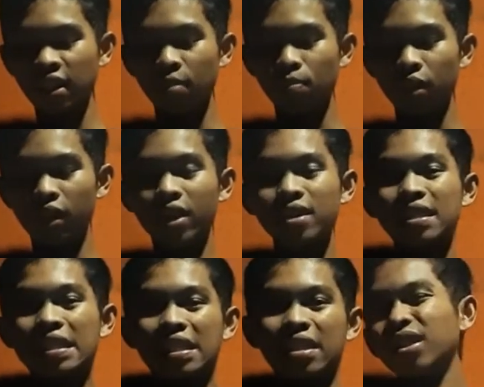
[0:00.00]

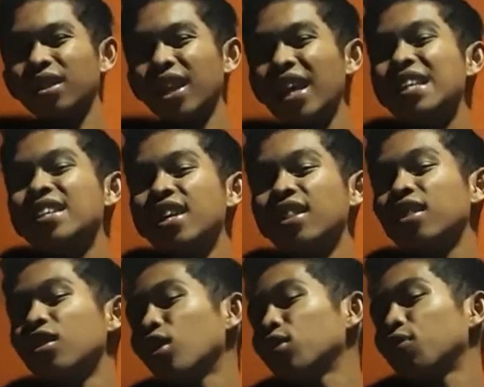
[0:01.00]
because they did
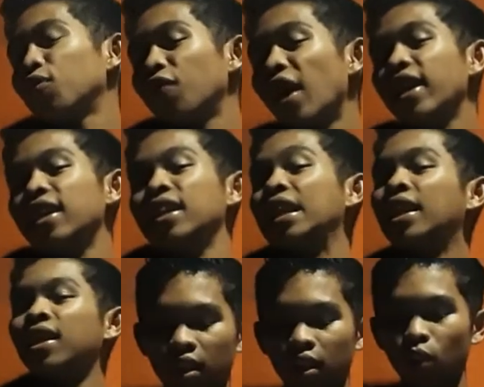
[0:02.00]
not find
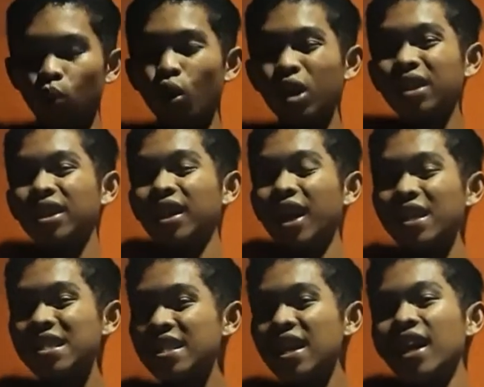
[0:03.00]
the word
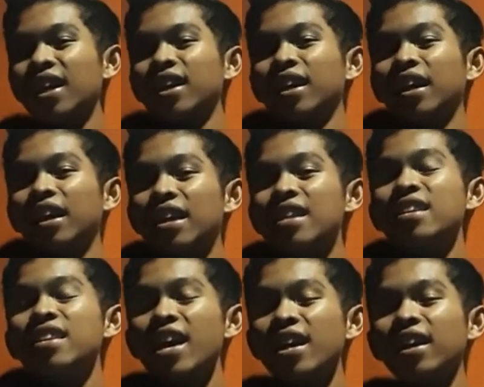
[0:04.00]
gotcha in
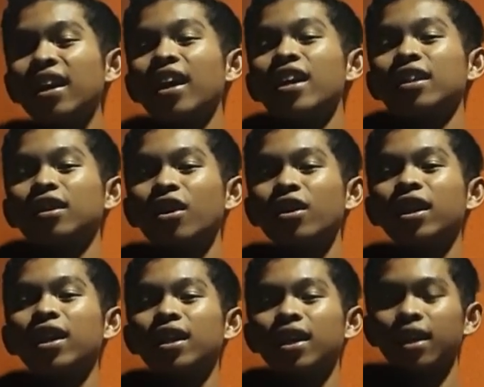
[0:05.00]
their
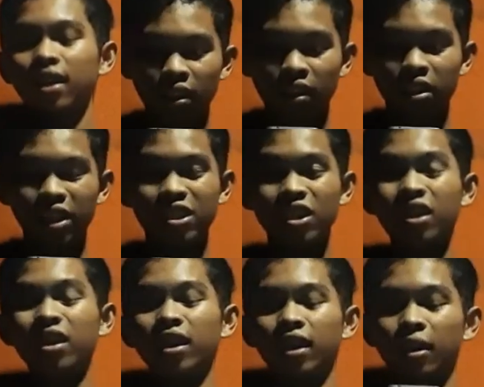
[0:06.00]
electronic
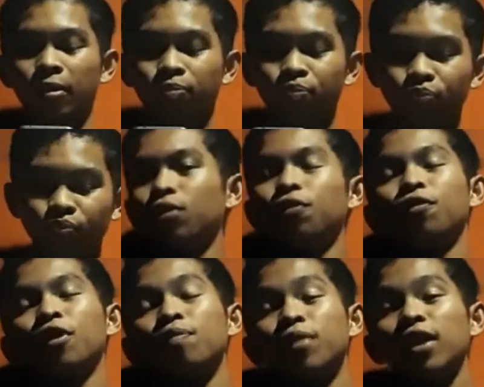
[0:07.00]
dictionary.
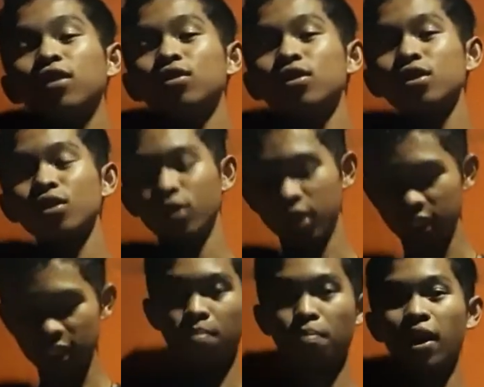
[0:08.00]
From that true
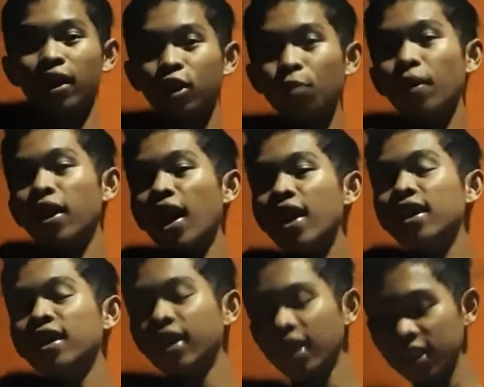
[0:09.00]
story, my group and I
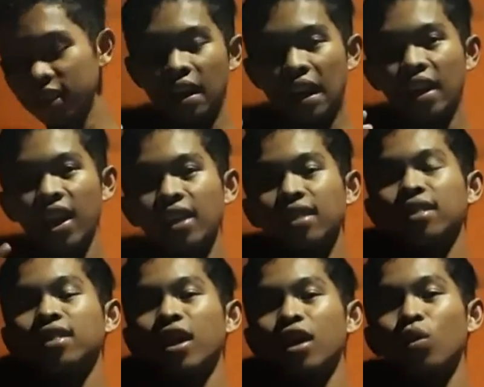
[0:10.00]
agreed
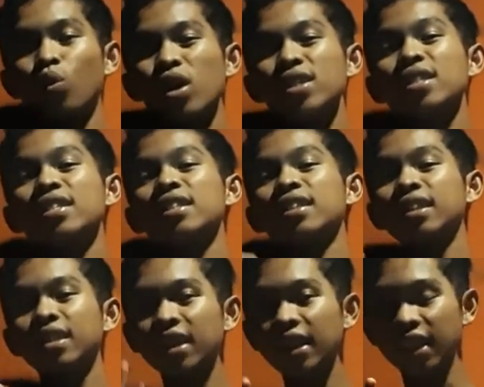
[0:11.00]
that there was
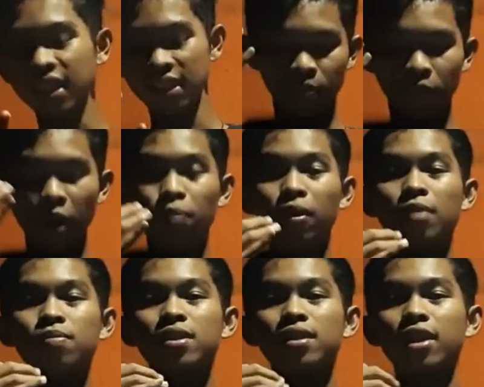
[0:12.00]
3
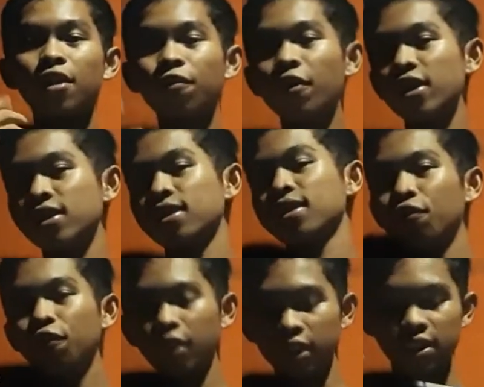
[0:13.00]
problems they faced.
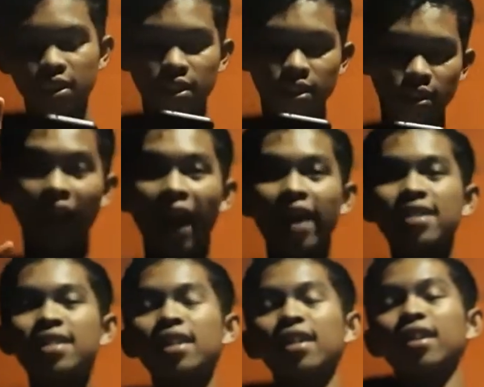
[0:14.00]
First,
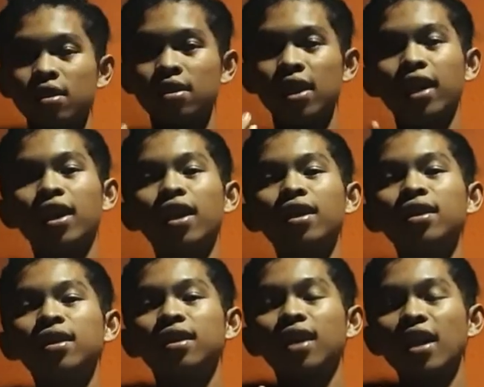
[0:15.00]
accent.
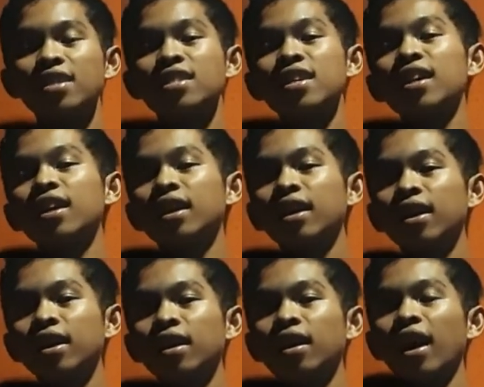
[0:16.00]
Second, culture.
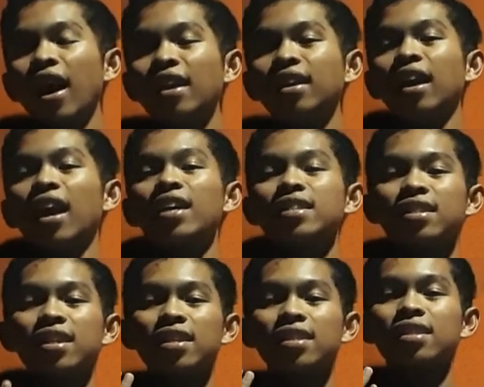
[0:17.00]
And the last
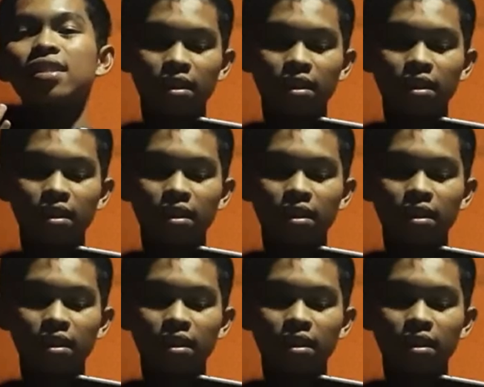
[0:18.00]
is